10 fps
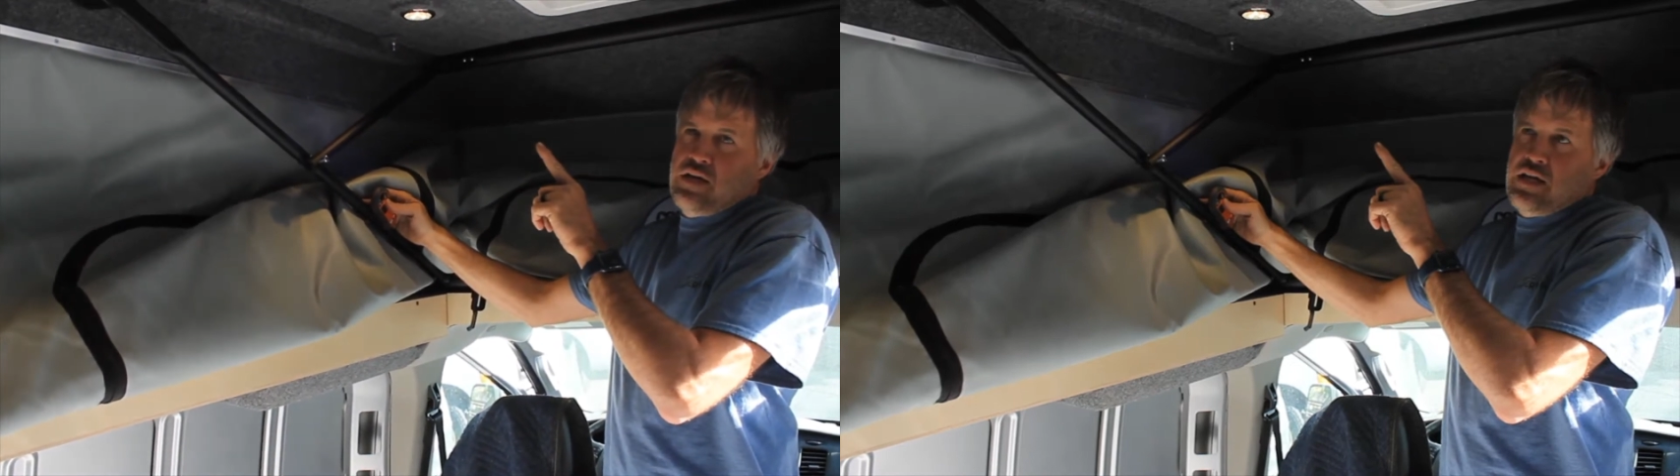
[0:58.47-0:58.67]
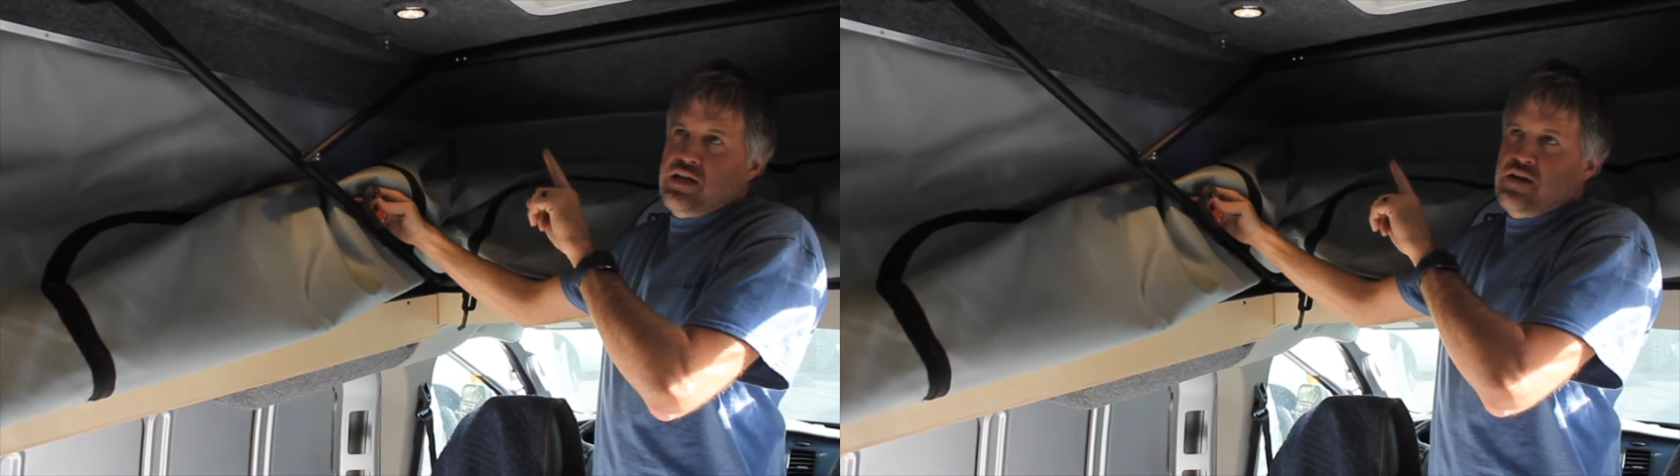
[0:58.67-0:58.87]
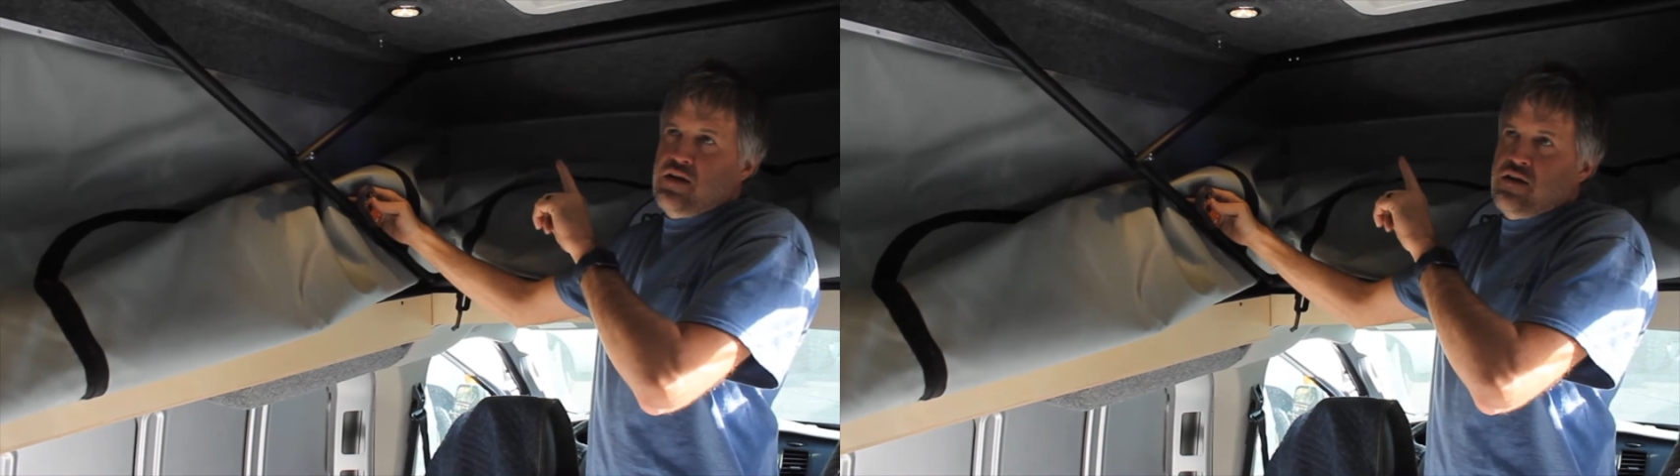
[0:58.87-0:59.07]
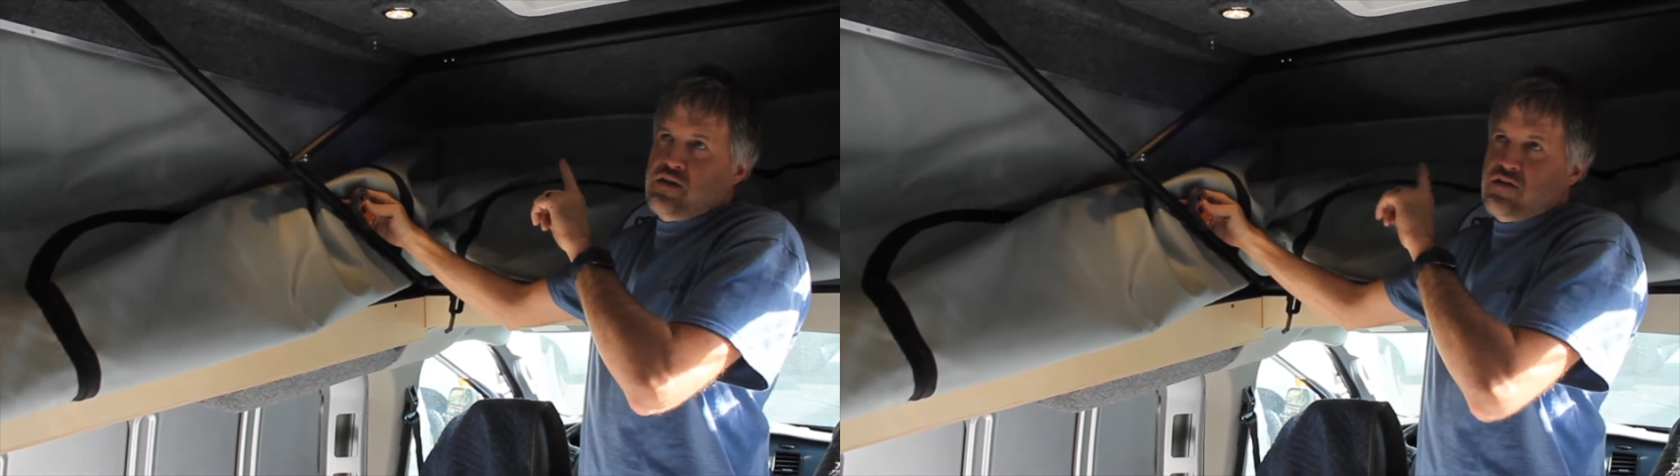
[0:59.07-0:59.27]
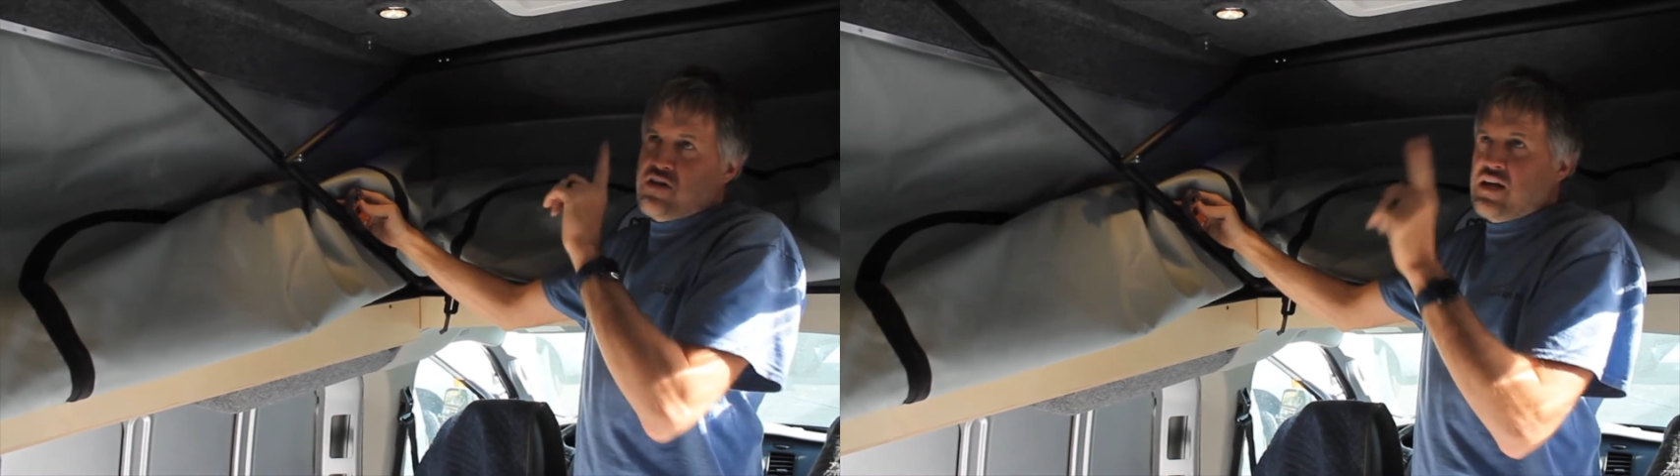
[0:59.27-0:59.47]
and
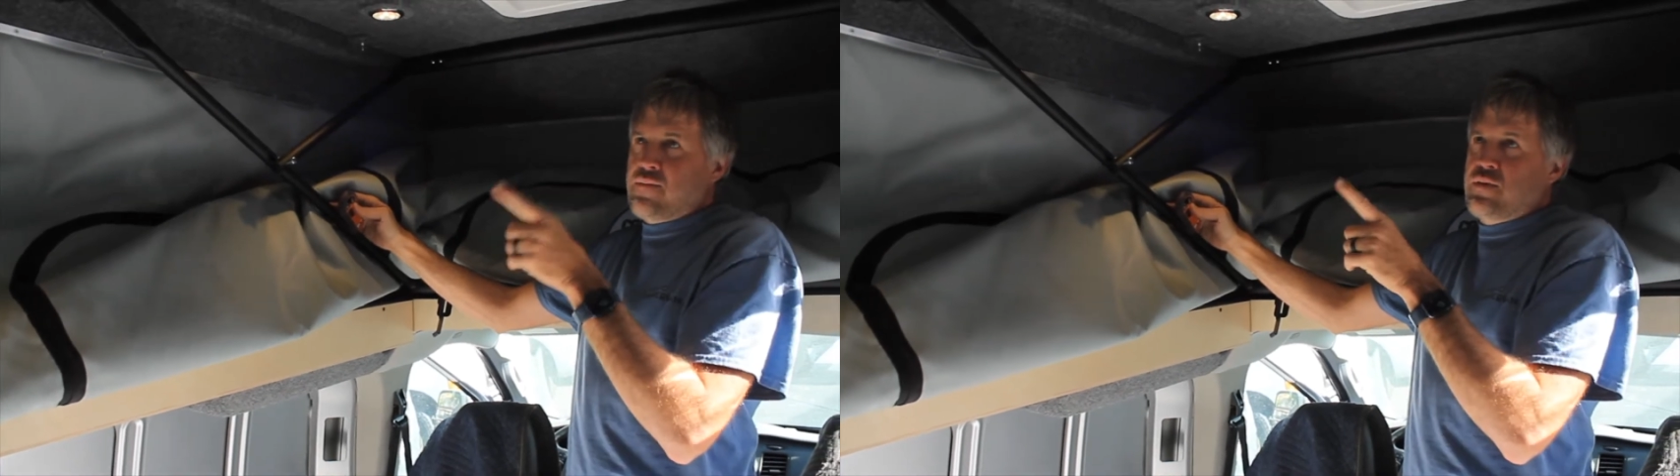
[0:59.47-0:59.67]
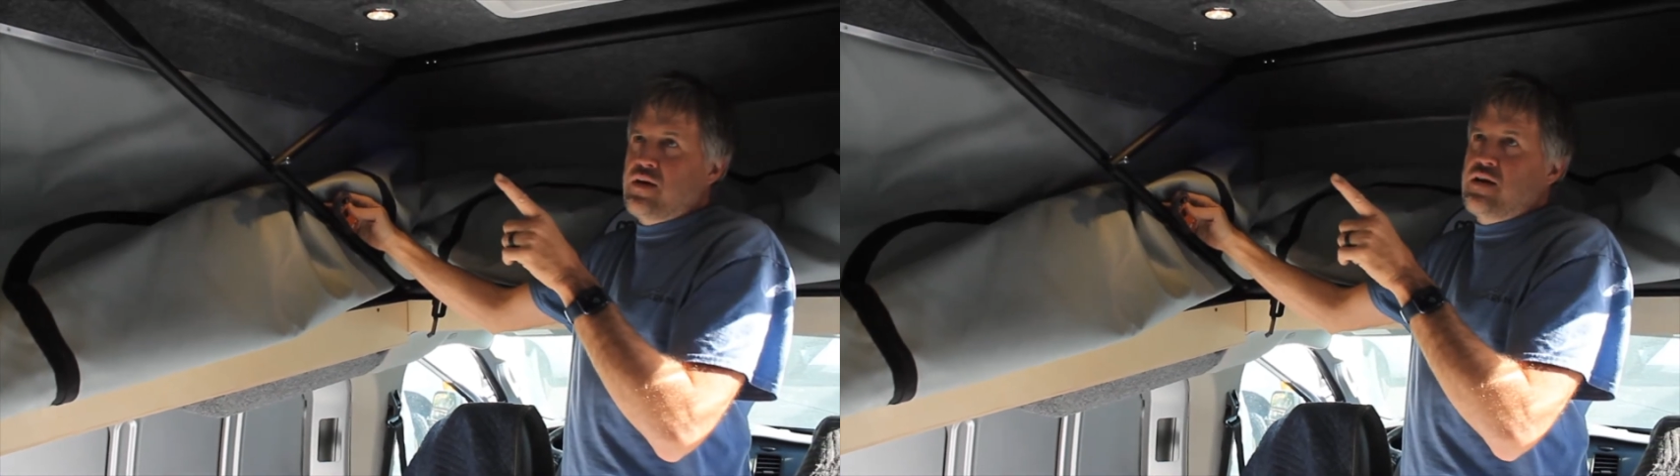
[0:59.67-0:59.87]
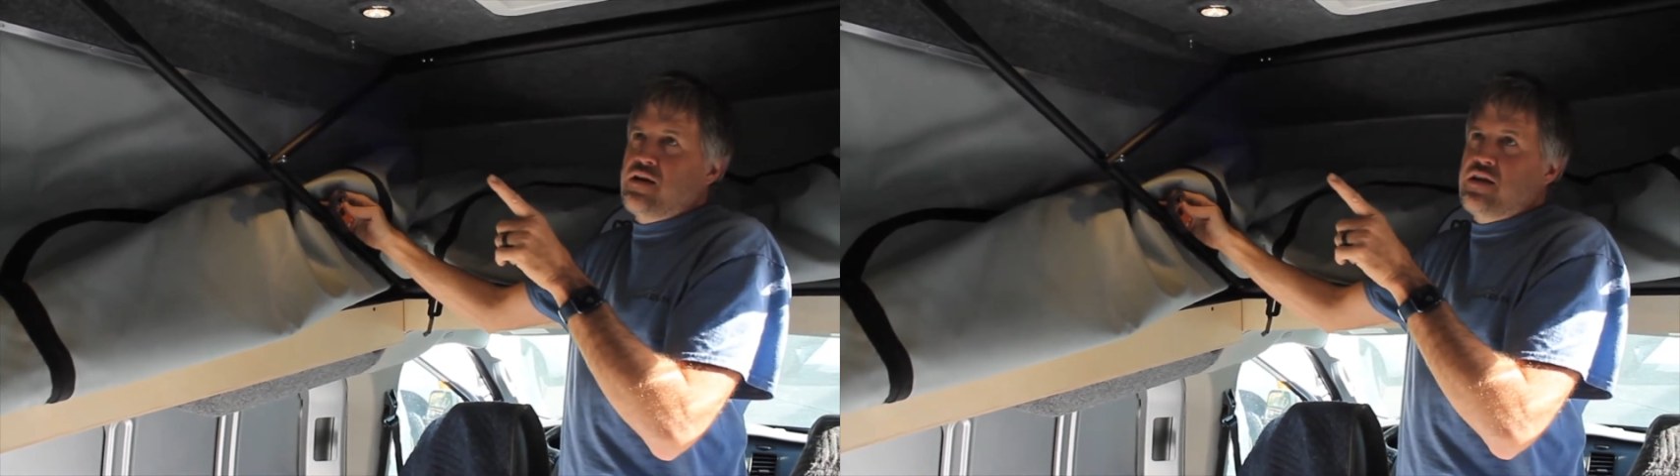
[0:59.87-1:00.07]
you camp in it